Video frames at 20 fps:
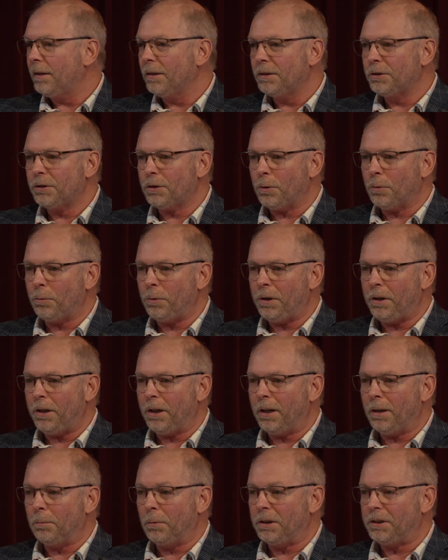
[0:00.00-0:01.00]
So we,
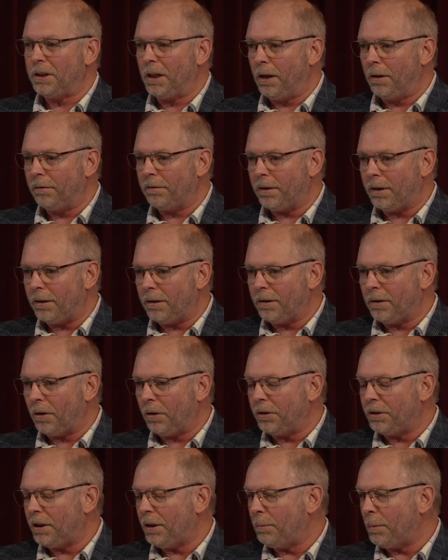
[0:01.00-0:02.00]
uh, myself and
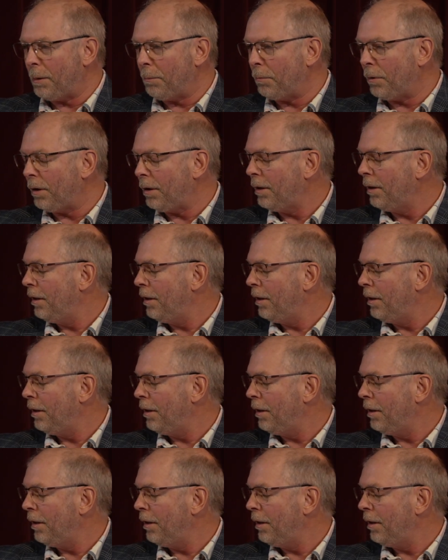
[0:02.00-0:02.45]
another team member,